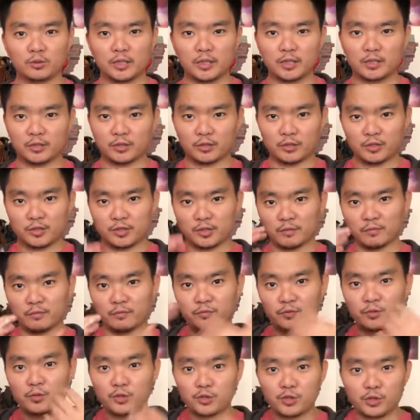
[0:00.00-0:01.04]
that there's some
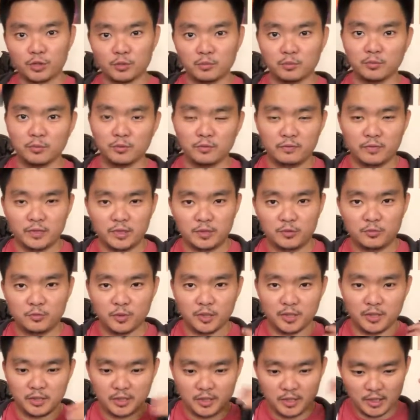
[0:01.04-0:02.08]
future movies
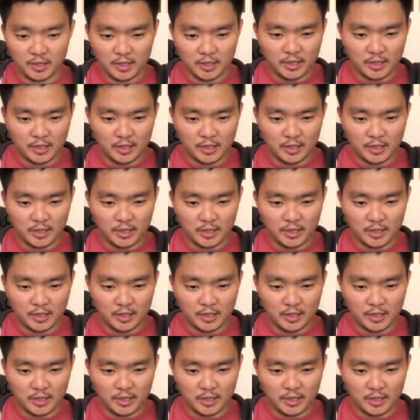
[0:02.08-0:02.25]
when